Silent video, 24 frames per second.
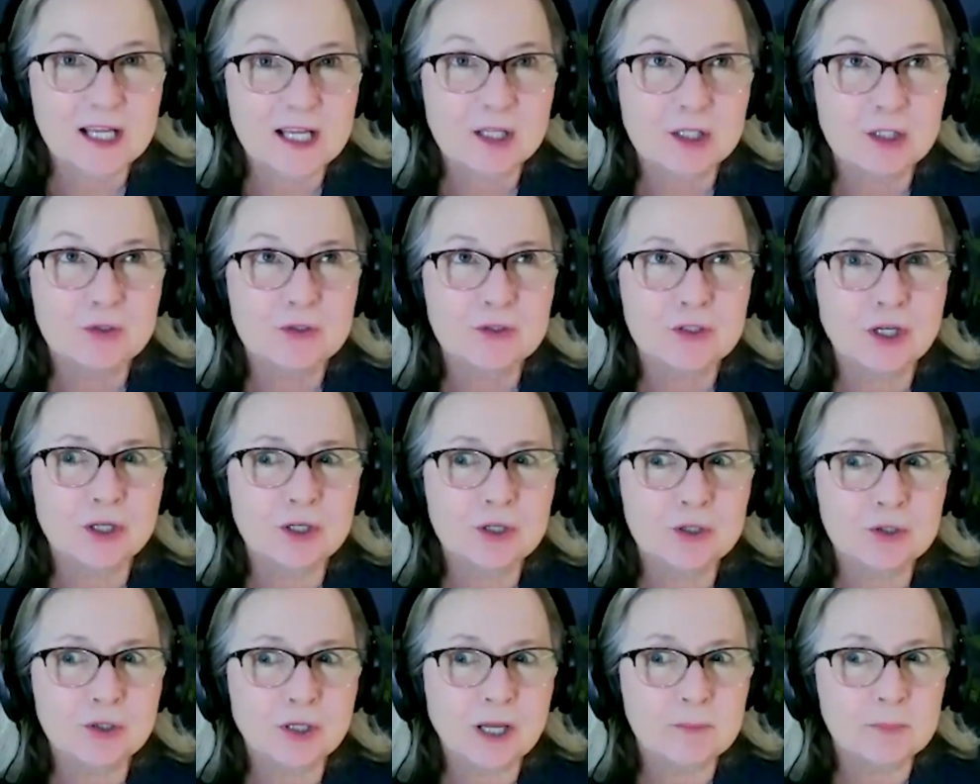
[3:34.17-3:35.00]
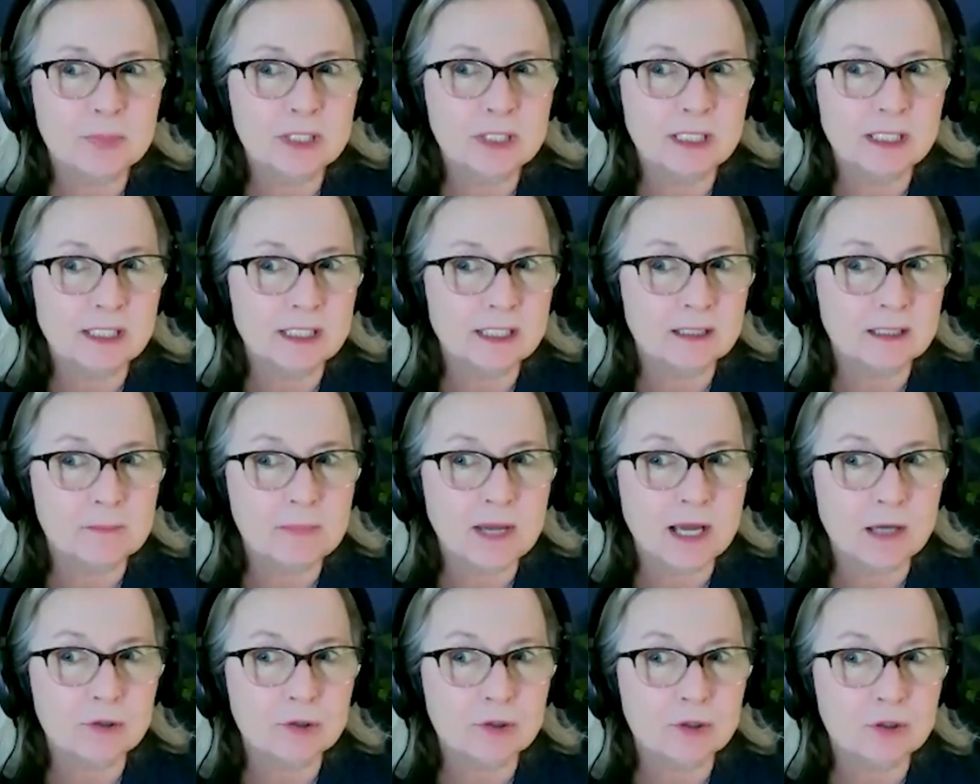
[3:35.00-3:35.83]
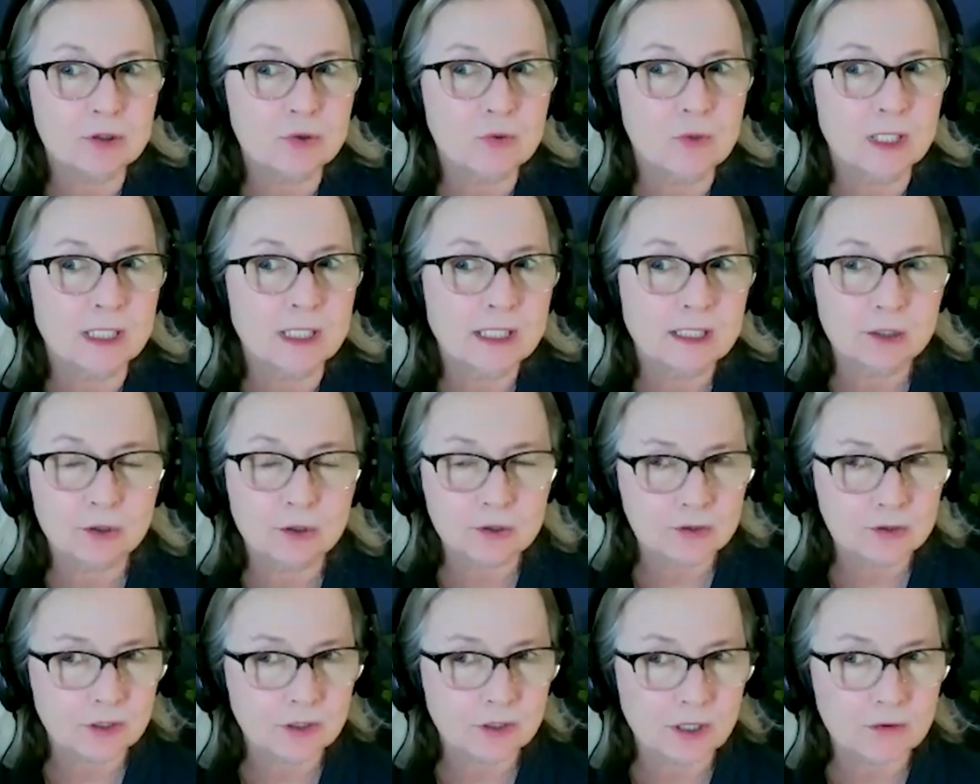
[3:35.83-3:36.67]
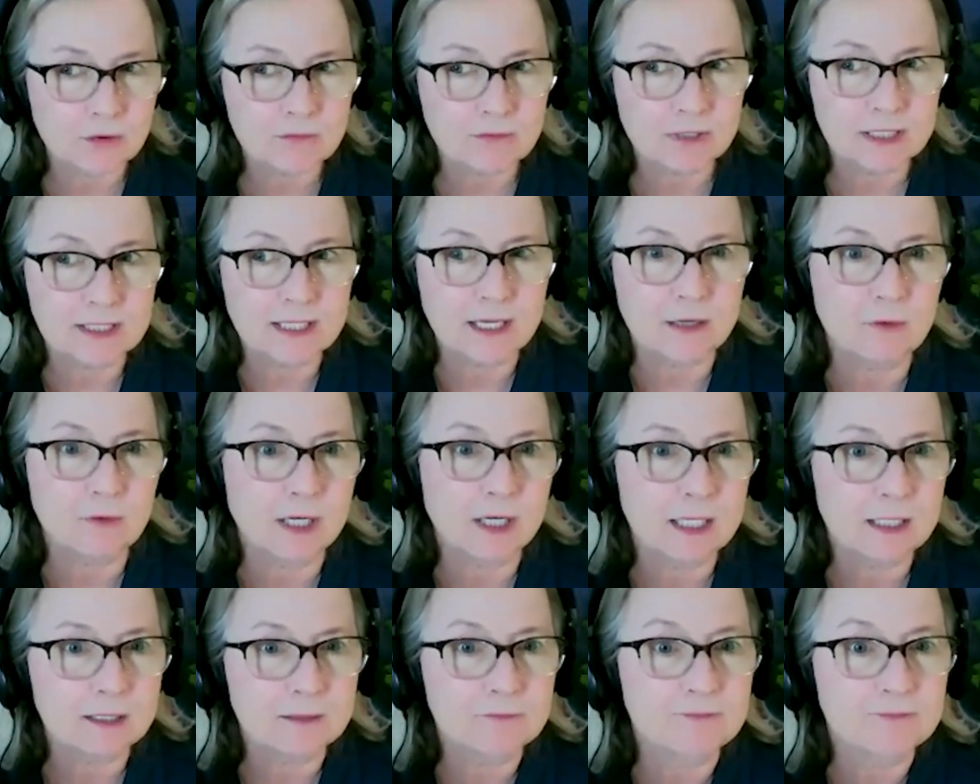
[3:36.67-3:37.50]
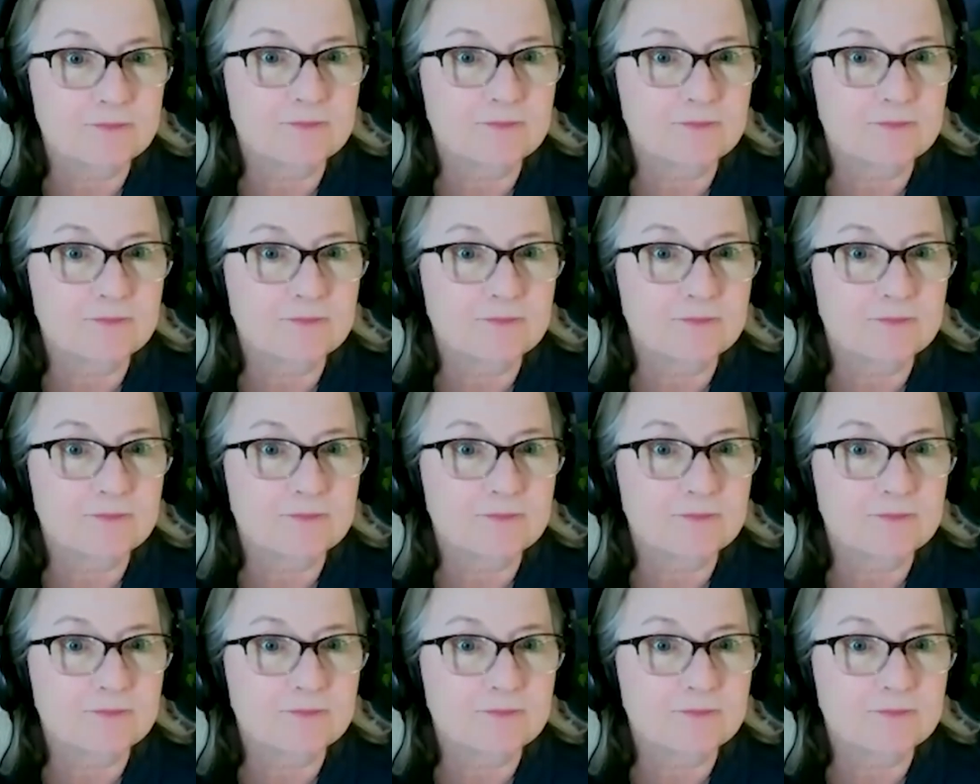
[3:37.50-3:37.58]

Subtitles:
You started your company about 20 years ago, is that right?